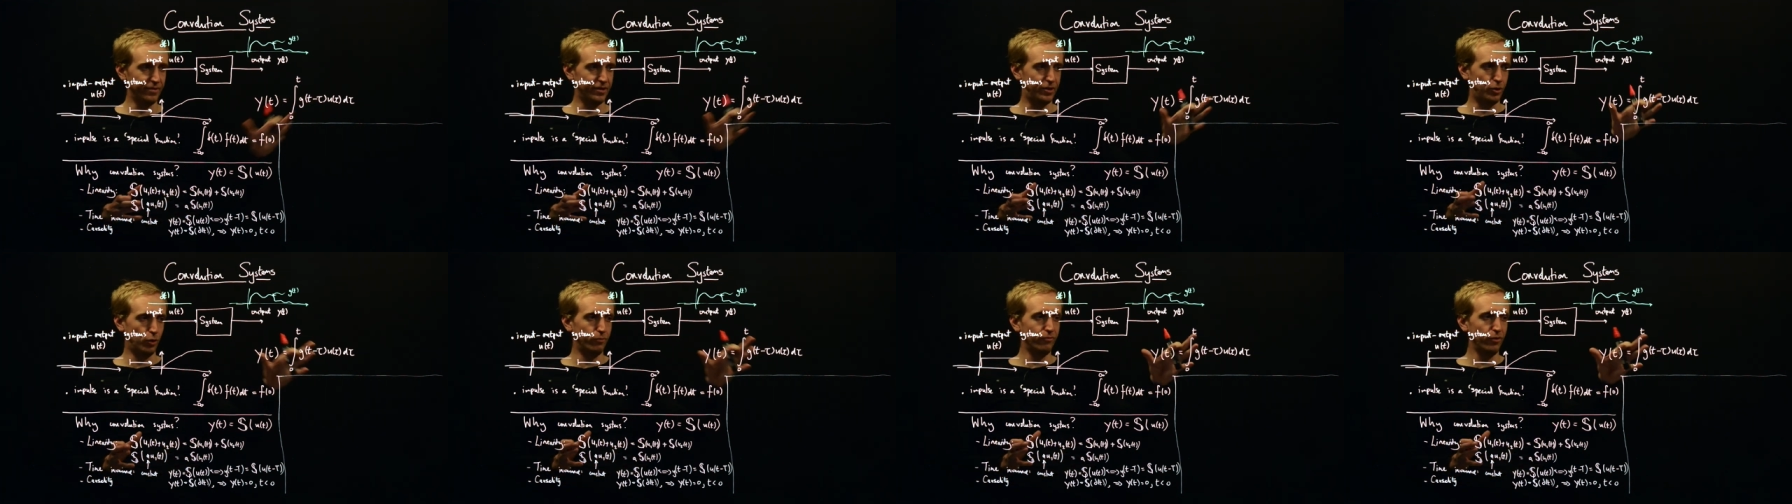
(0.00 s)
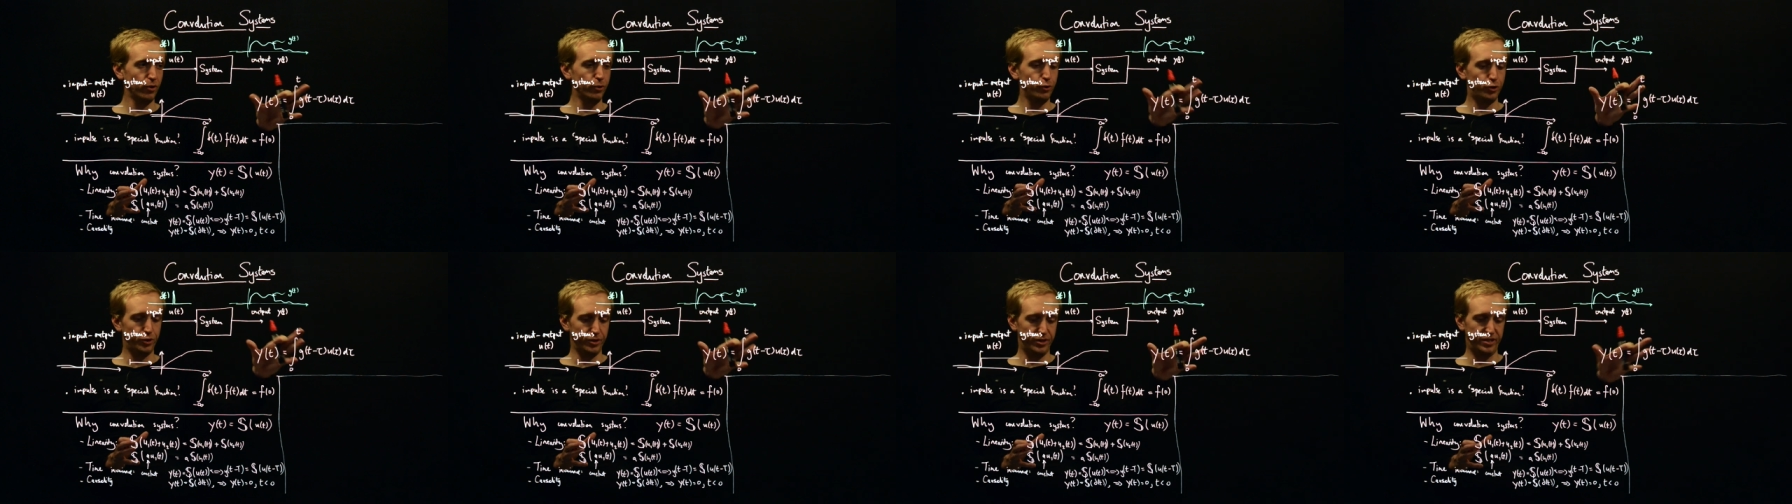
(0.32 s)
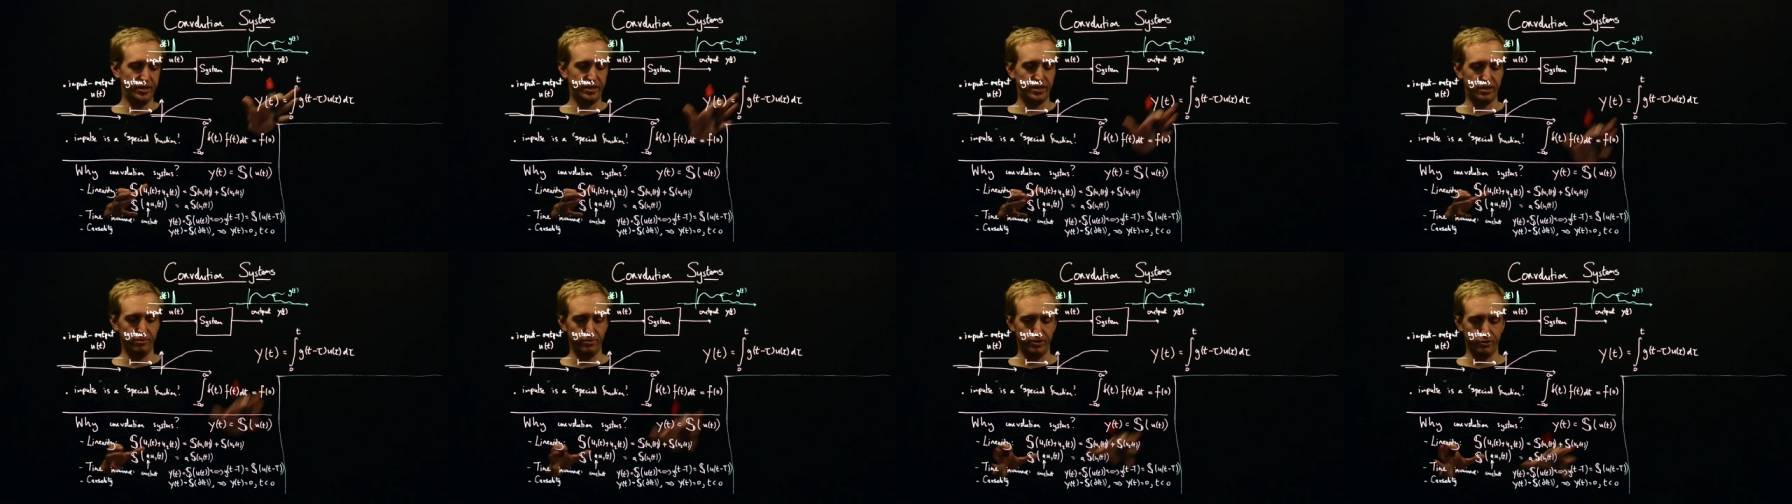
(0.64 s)
convolution
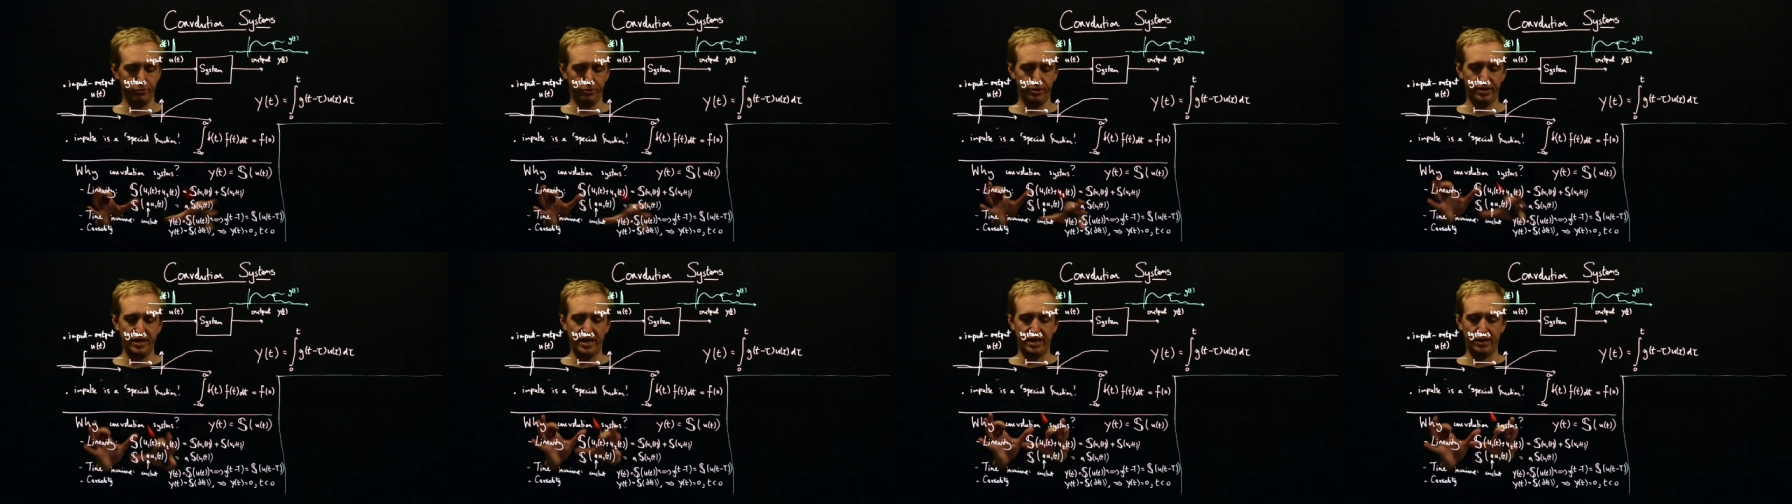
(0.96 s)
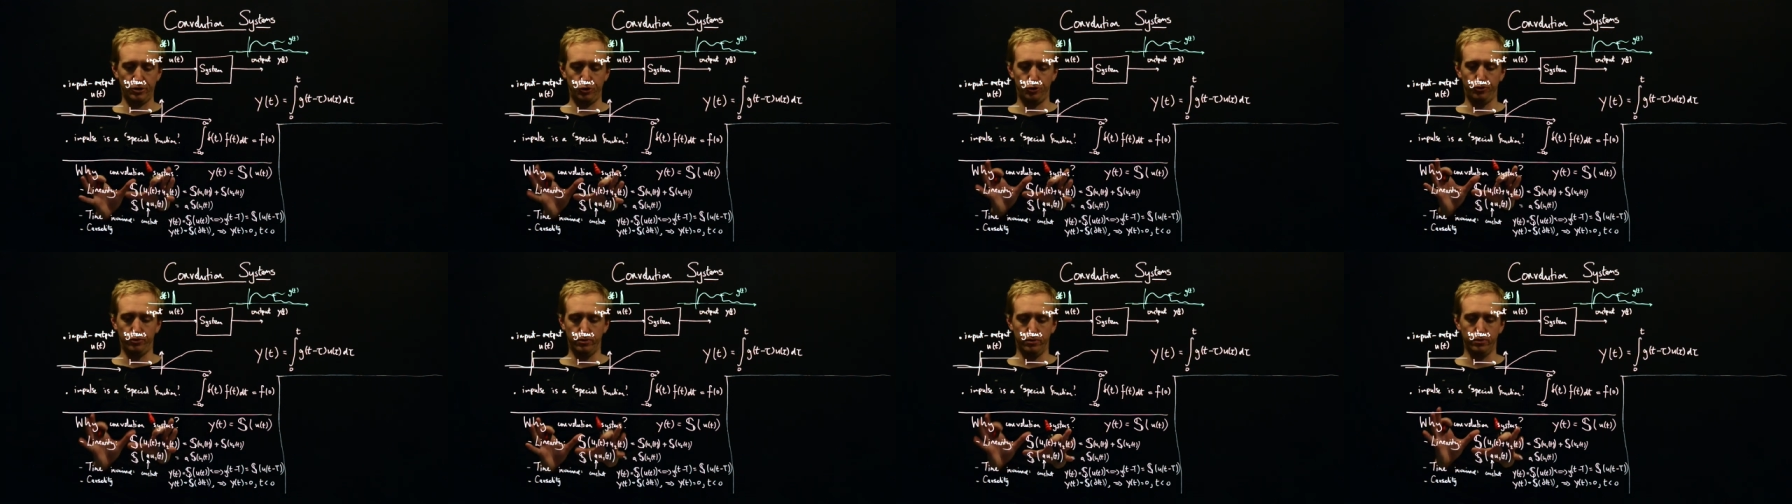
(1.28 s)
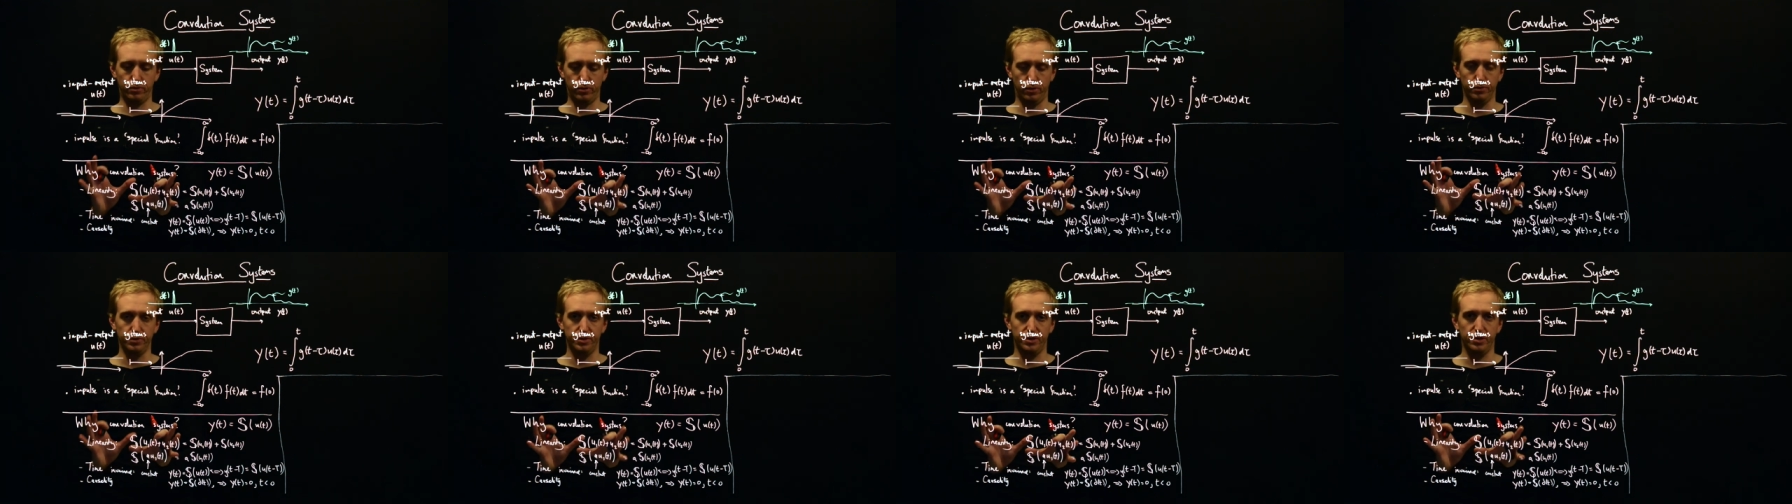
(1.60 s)
systems are a
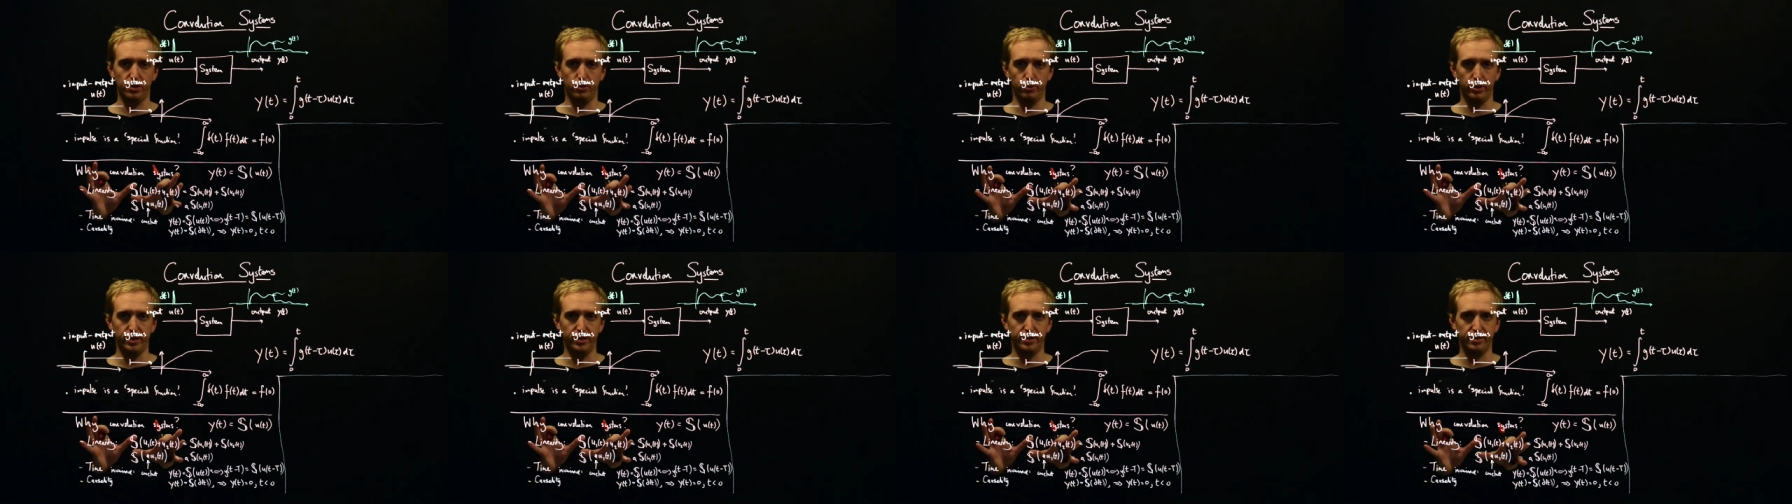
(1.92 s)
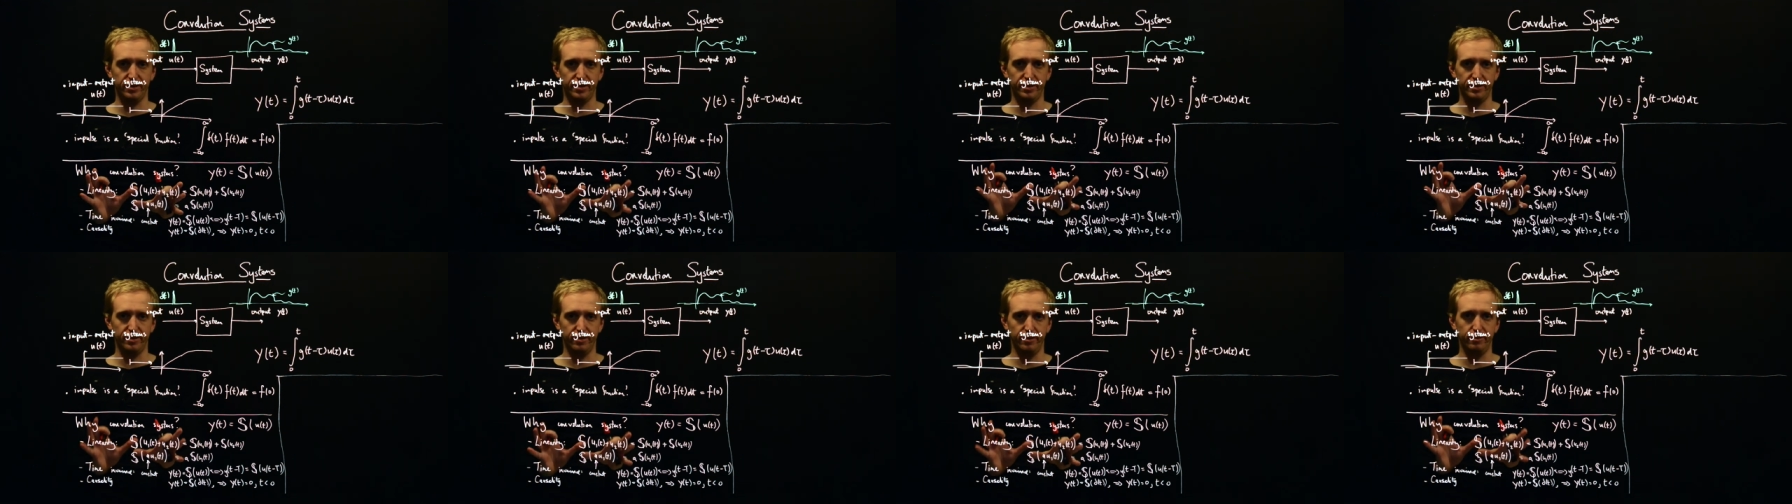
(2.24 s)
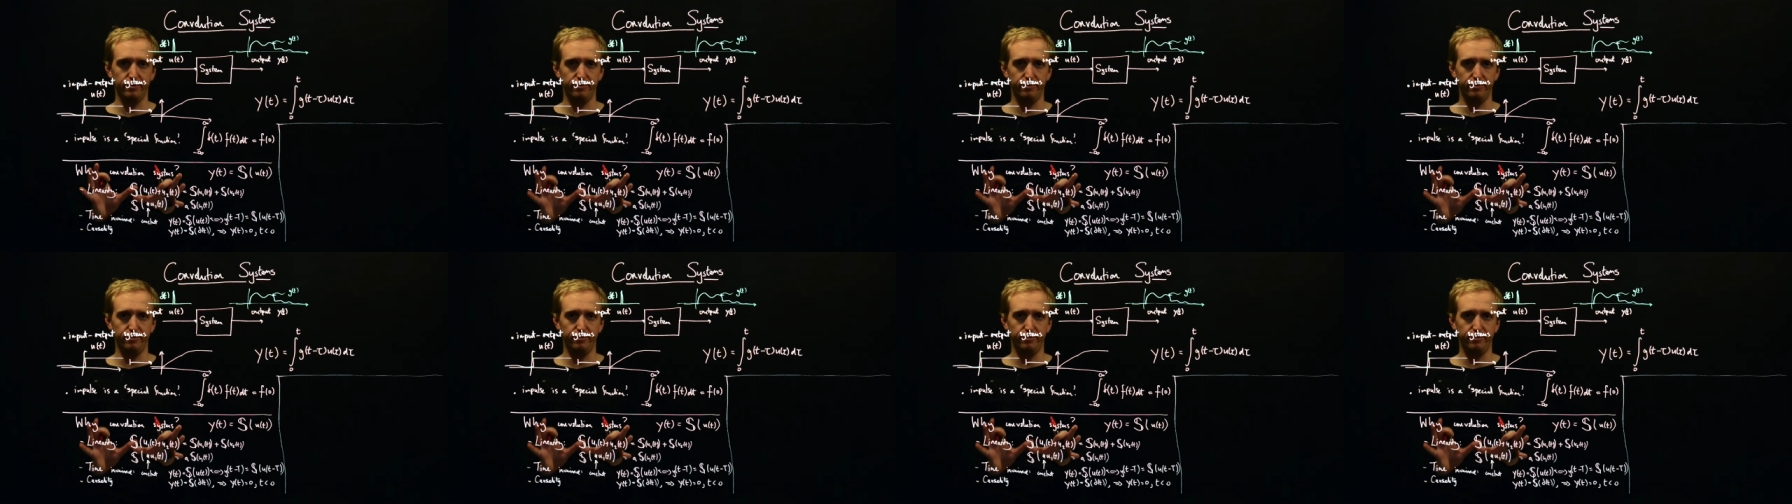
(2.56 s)
natural consequence